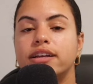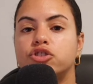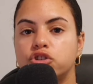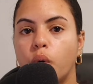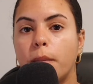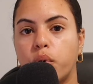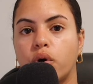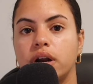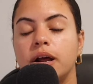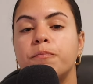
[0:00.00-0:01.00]
it's so
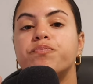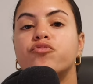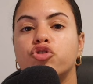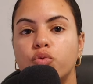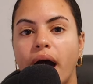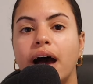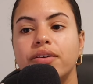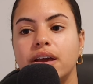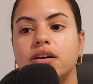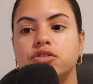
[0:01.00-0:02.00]
important to have
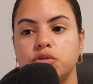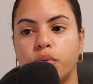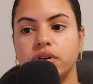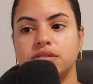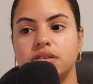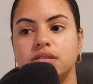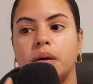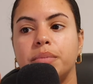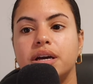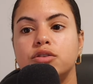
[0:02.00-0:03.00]
a good support
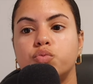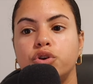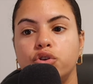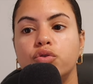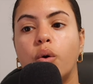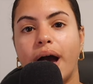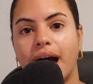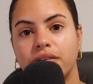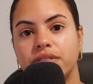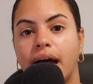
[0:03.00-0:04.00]
system, because when you don't
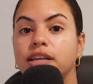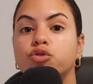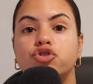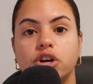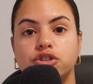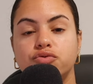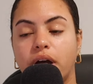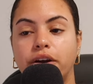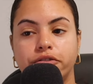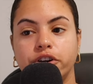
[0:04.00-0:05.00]
have that and you just
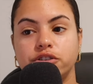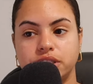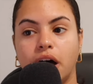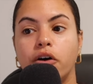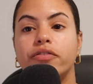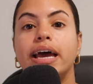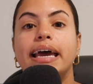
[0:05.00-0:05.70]
ride for yourself,